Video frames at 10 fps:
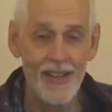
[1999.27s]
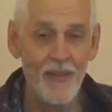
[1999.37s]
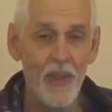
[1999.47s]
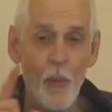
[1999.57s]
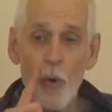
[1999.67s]
yeah,
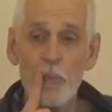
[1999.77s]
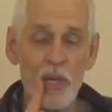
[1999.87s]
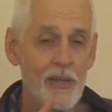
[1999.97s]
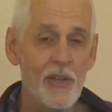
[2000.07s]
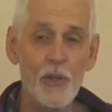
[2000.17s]
we'll
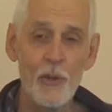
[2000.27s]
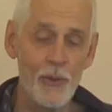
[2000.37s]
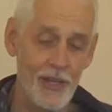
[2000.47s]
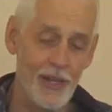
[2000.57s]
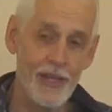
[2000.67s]
put
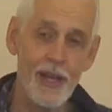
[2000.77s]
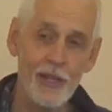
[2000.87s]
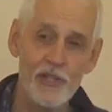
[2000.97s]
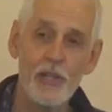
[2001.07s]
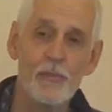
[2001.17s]
you in a
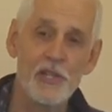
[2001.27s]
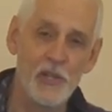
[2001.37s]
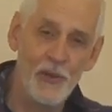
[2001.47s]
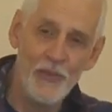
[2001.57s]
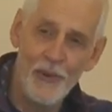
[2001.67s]
yellow
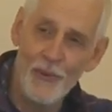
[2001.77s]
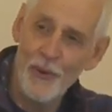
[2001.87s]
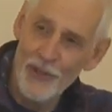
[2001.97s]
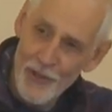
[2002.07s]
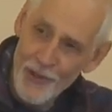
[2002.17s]
jumpsuit,
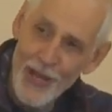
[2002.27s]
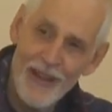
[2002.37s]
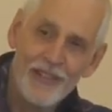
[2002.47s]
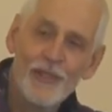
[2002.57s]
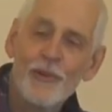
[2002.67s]
run you
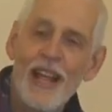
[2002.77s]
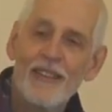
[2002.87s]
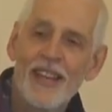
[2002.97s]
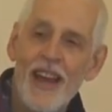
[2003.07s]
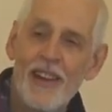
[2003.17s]
down through
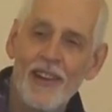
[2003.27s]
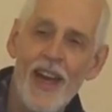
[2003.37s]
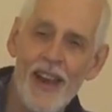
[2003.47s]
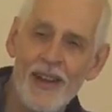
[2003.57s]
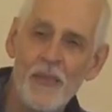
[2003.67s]
downtown
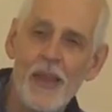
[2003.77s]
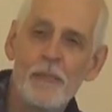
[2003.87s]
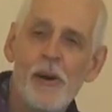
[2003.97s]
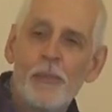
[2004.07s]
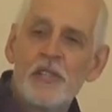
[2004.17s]
Atlanta,
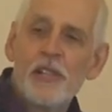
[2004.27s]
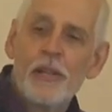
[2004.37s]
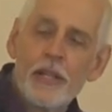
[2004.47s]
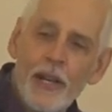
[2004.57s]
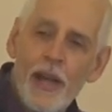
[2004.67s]
and publish it
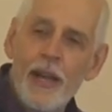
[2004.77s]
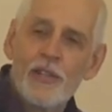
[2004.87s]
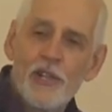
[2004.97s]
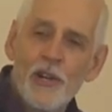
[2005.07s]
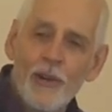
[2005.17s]
in the Atlanta
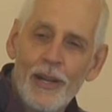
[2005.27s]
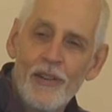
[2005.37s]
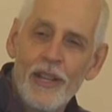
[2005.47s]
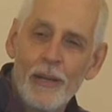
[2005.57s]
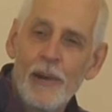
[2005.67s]
Journal,
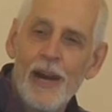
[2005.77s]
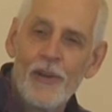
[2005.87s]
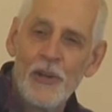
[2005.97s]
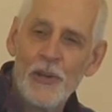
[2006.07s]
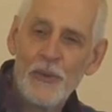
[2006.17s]
everything
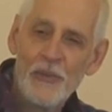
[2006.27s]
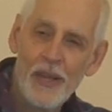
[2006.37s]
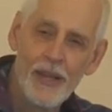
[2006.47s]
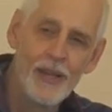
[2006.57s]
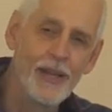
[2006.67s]
about you.
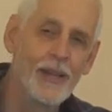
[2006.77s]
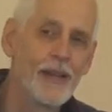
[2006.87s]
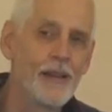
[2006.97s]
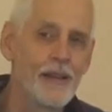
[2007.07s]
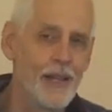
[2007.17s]

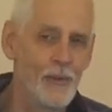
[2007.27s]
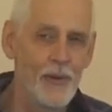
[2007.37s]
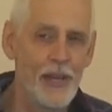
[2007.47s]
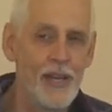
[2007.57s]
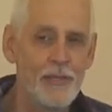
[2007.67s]
Uh, you
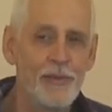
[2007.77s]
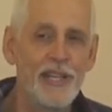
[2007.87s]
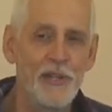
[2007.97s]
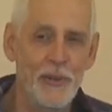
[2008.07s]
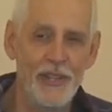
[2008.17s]
won't catch
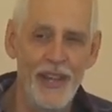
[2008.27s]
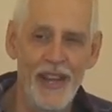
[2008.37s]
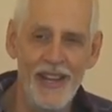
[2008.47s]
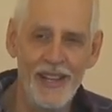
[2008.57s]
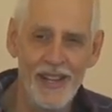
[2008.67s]
me doing
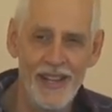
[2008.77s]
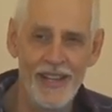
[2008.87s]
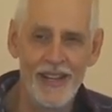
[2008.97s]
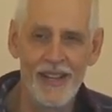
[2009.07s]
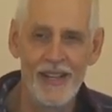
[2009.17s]
that.
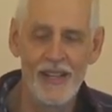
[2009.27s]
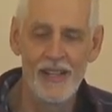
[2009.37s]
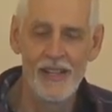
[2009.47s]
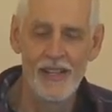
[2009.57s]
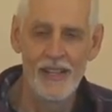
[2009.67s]

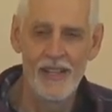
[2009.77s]
Hmm.